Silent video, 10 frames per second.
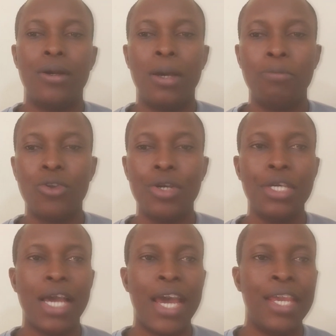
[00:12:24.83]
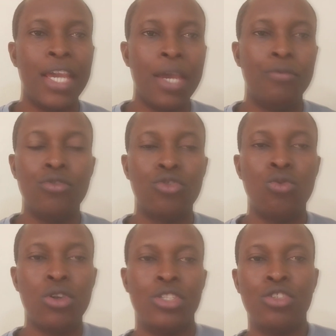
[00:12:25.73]
I'm sorry, I helped you to
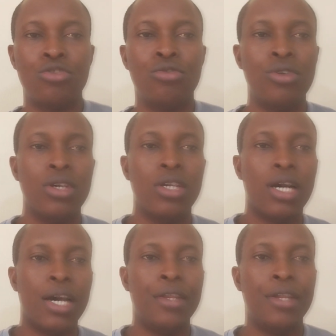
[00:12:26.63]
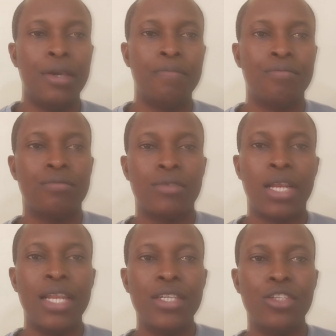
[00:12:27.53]
wash the shoe and
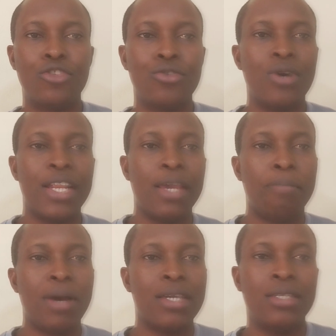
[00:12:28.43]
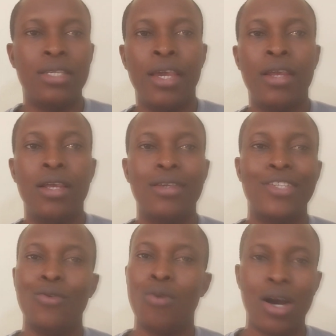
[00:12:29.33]
clean the shoe and I pack it here. I
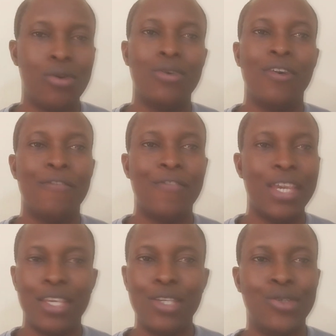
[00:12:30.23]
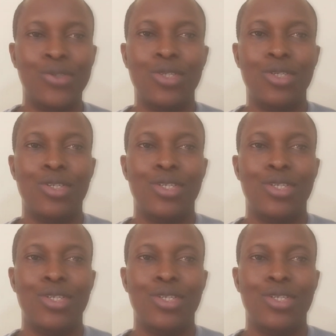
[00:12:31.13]
say, wow, thank you.